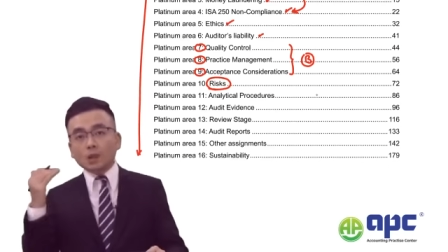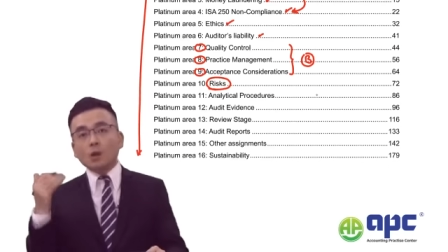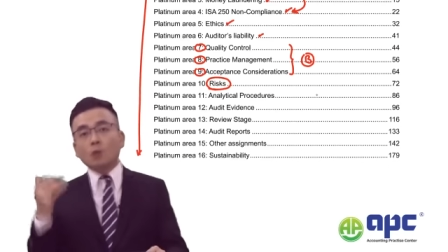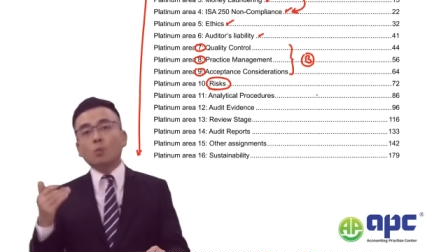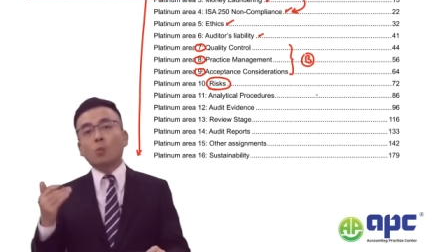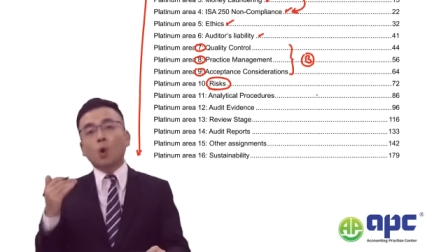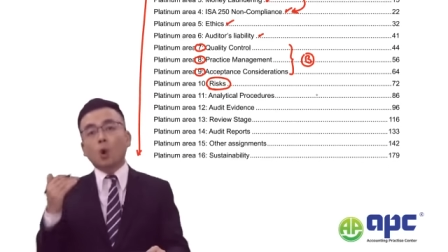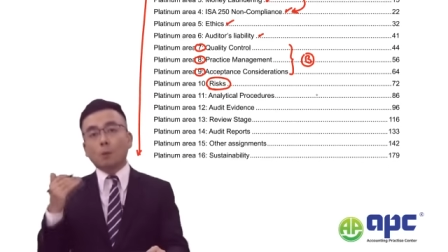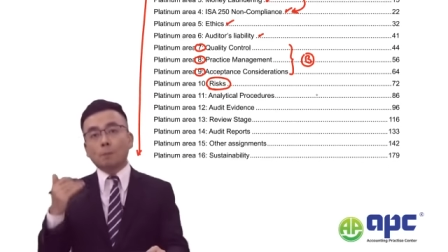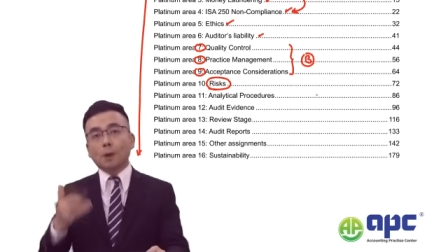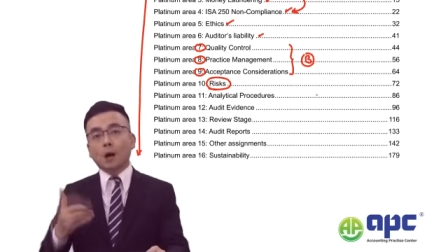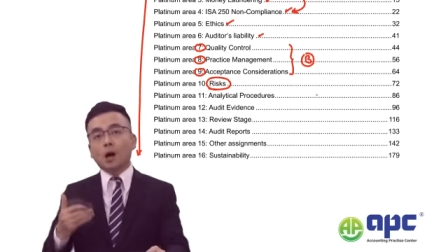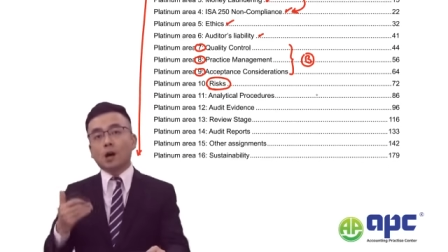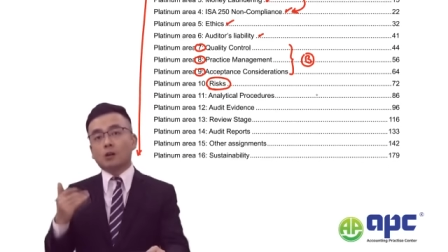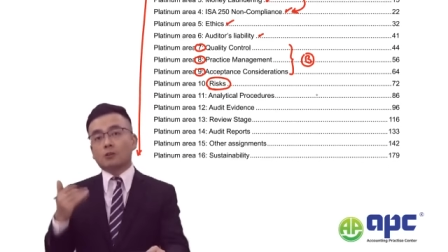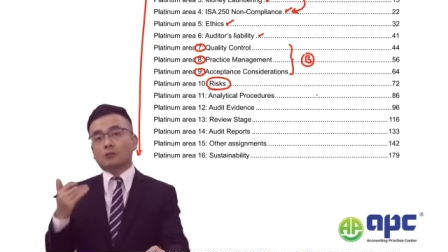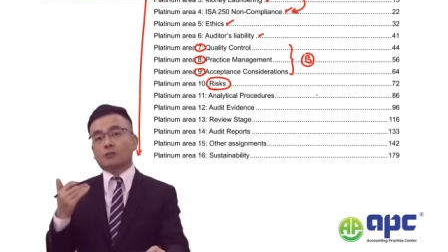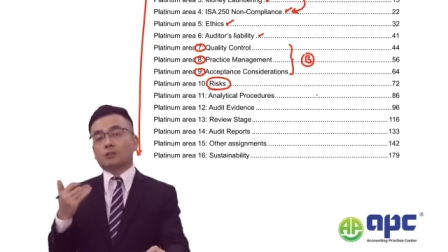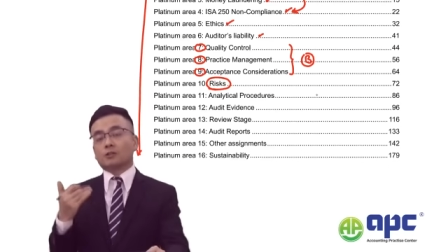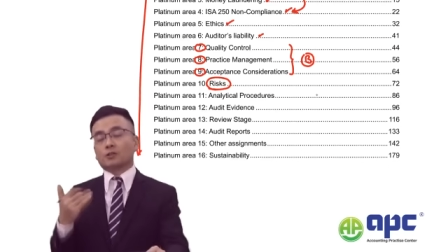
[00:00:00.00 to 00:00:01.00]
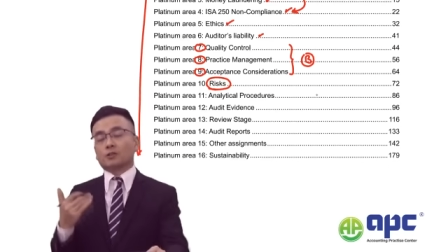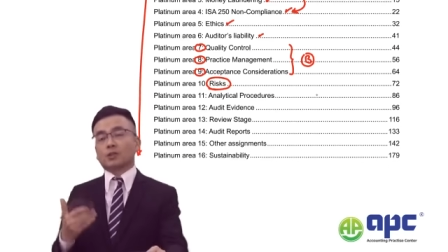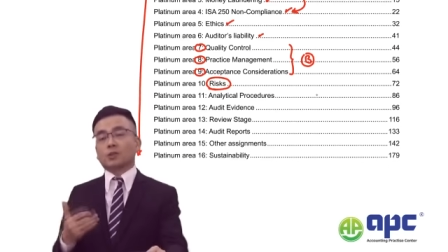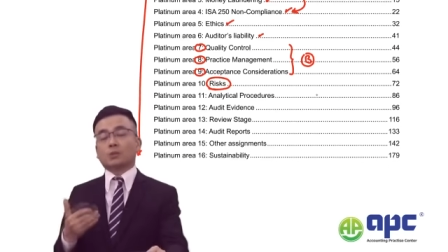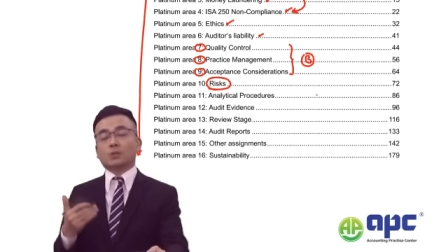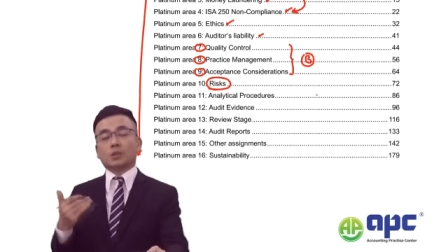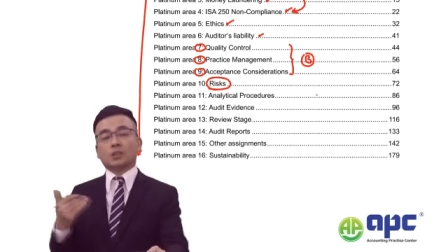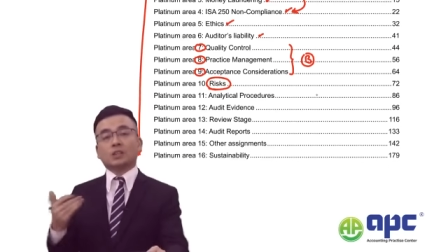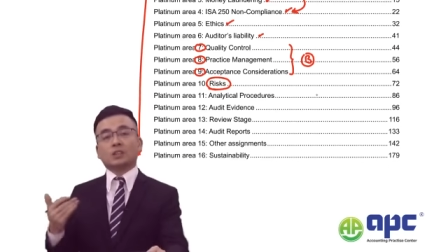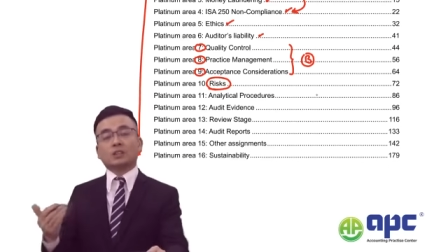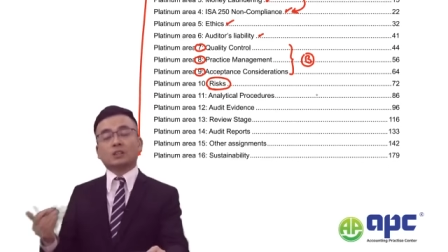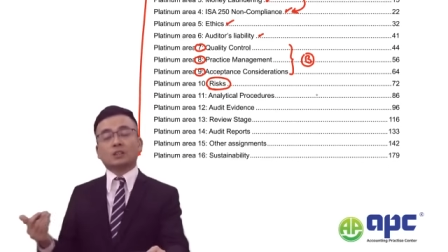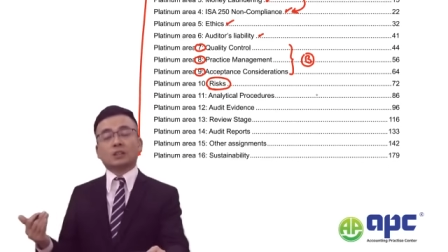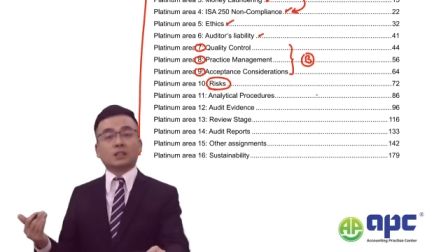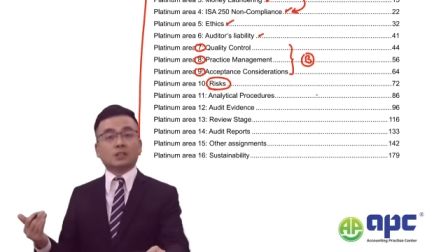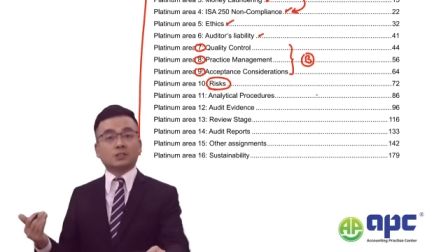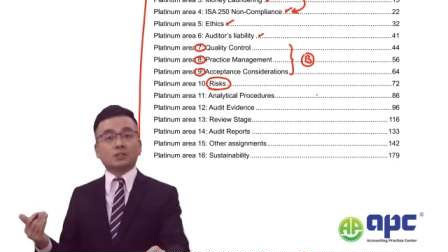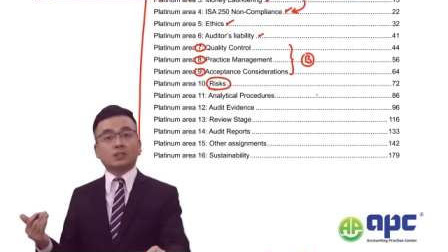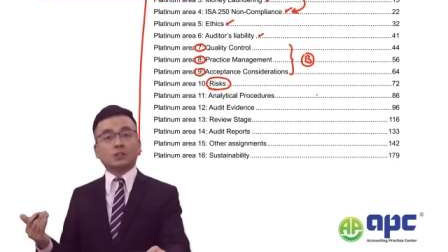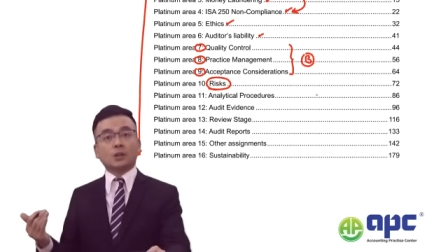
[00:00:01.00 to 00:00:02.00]
what paragraphs that we
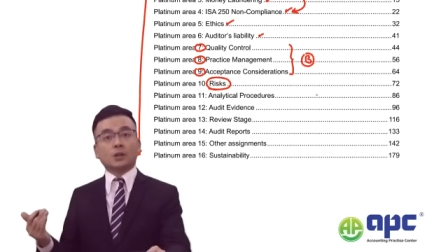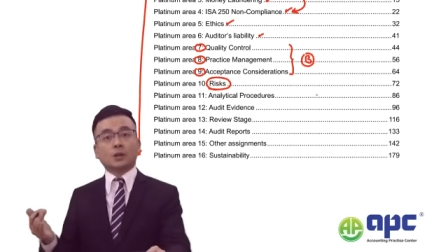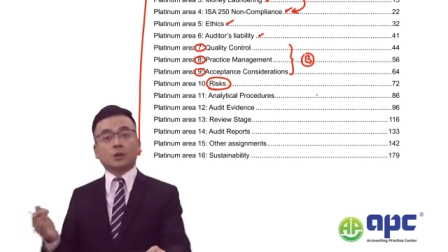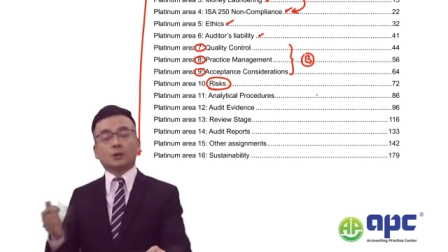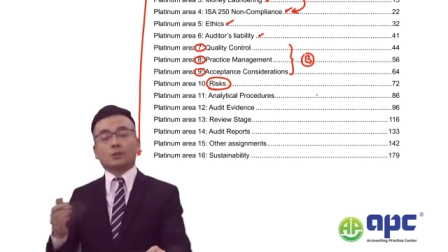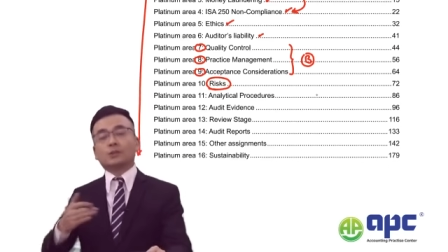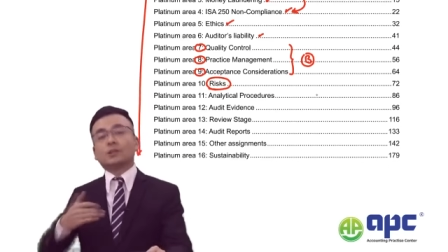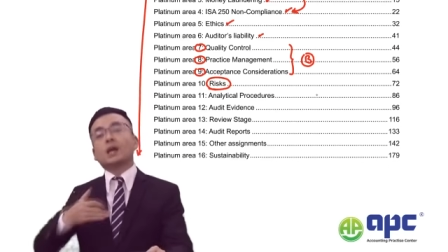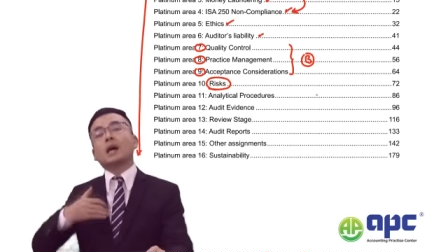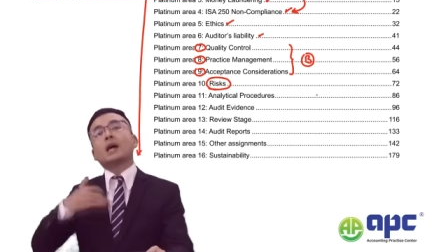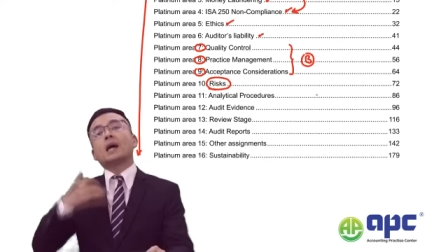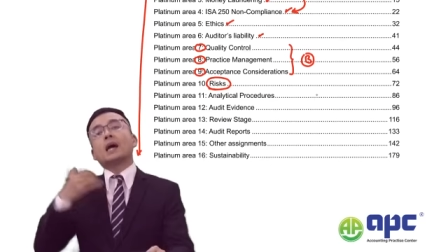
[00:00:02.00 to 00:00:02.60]
need to use,